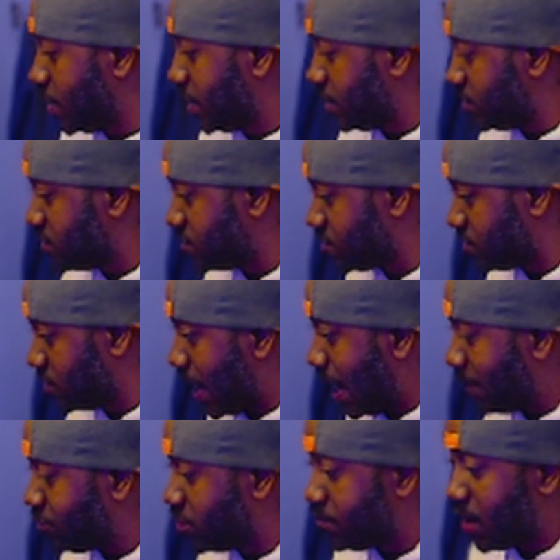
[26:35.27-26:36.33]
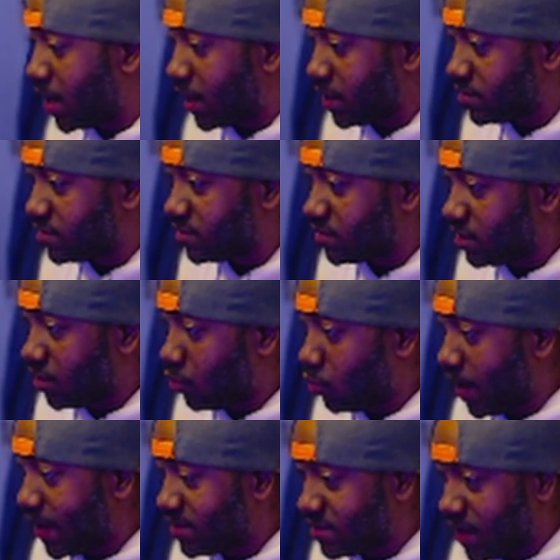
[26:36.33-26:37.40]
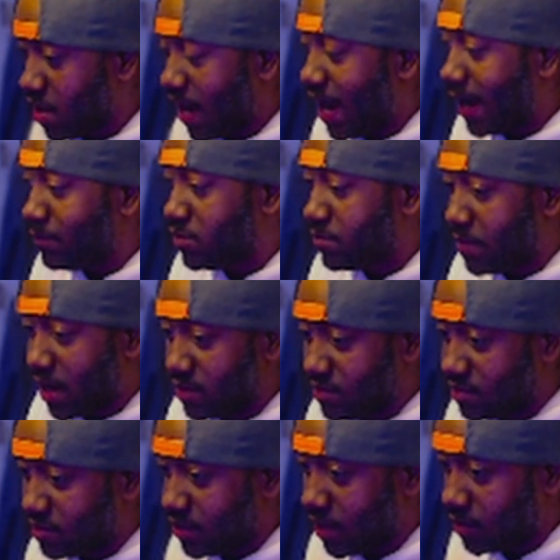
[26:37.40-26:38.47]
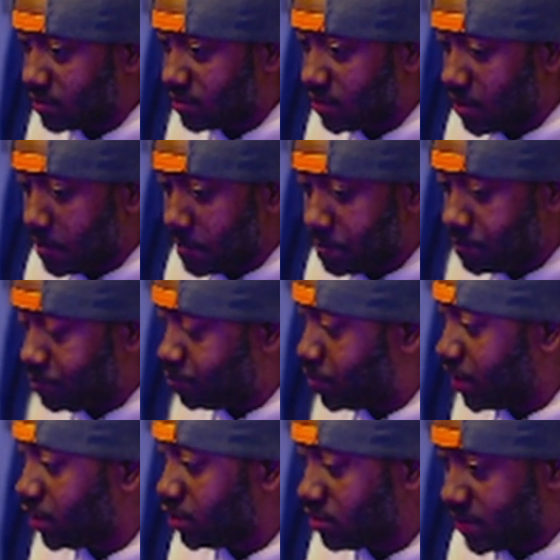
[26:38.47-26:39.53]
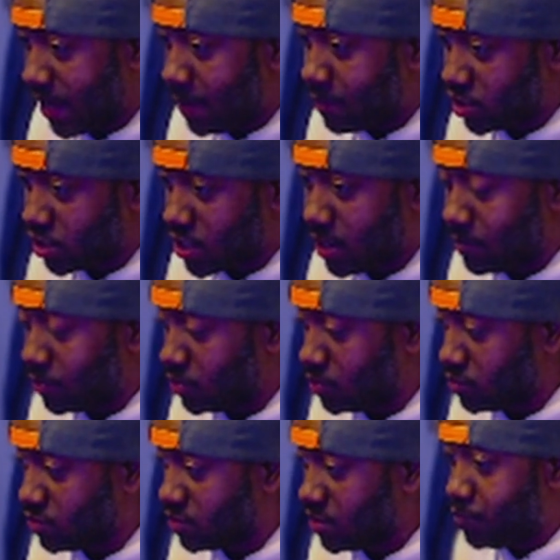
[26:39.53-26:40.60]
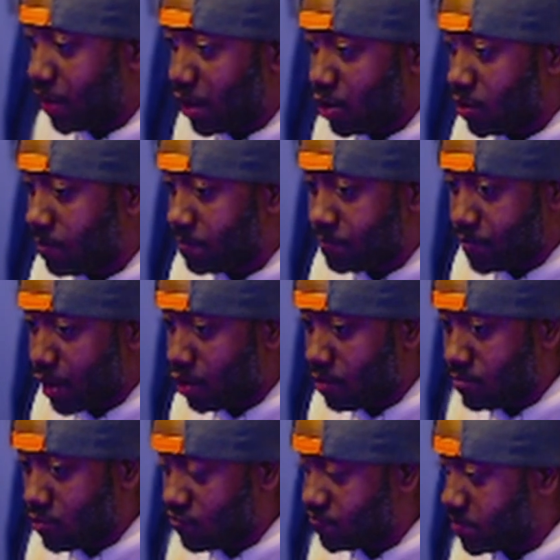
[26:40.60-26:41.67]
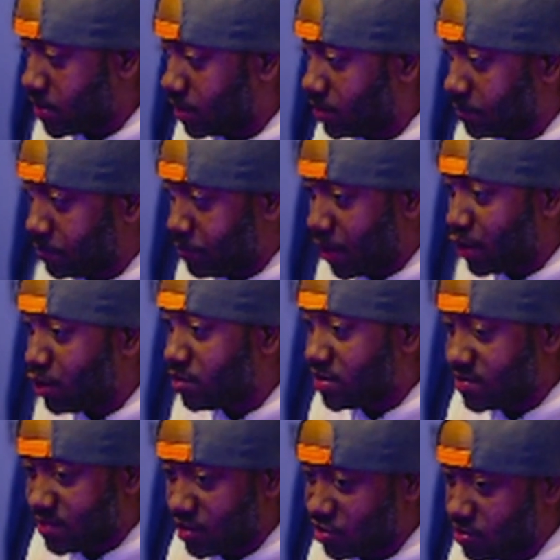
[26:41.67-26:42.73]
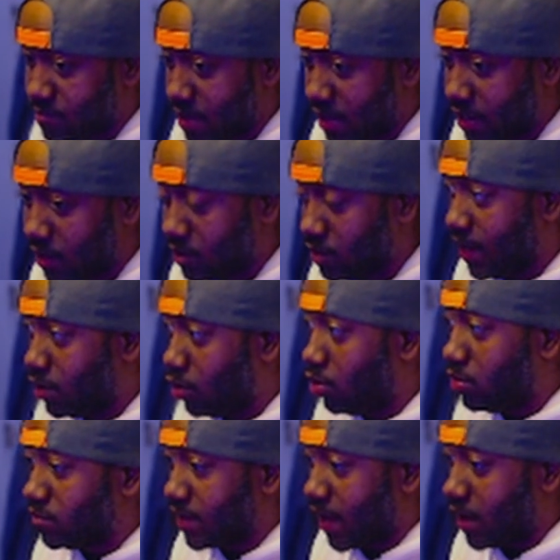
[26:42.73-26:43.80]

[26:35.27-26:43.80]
is optimized or has optimized things, bigger damage combos, better movement, better decision making, and all that.